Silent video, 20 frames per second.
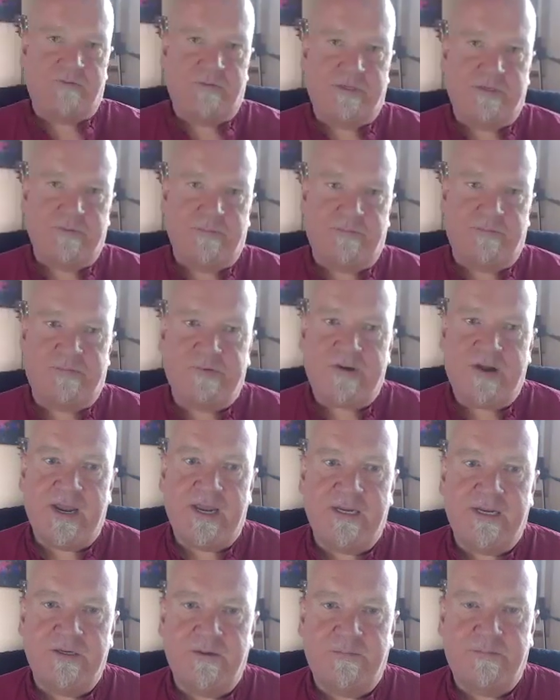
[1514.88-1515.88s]
with your
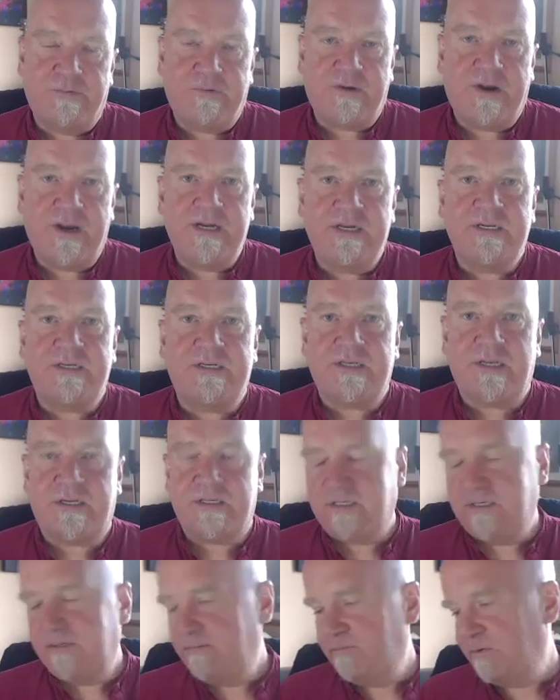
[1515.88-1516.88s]
brain. Your brain is
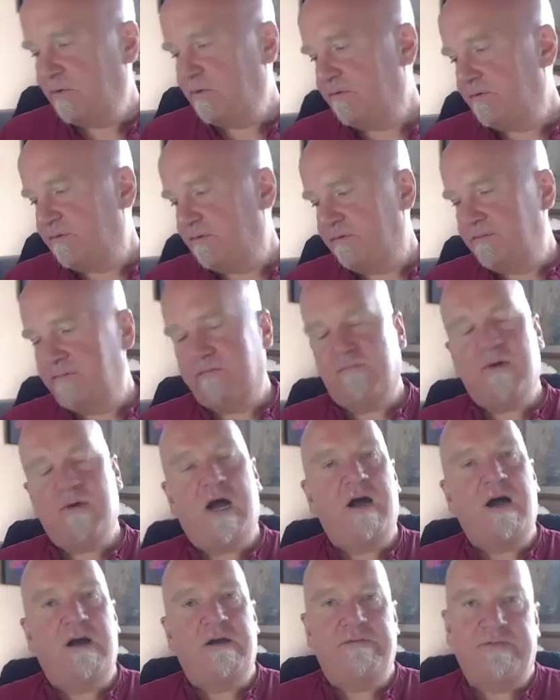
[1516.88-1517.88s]
such an important
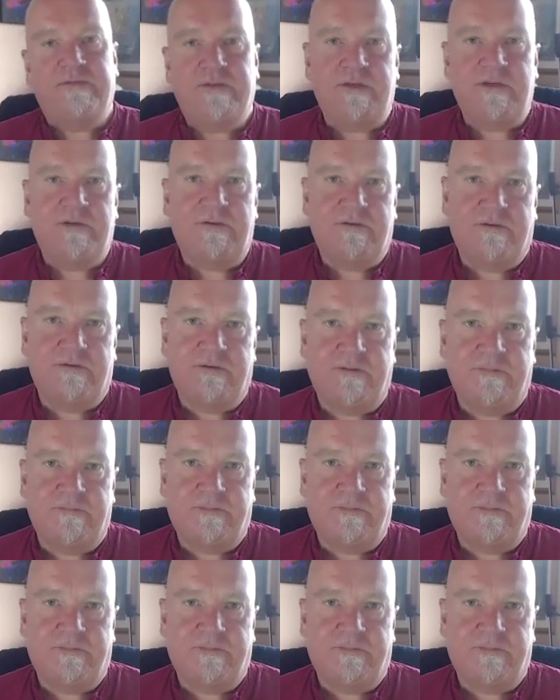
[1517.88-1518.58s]
part of you.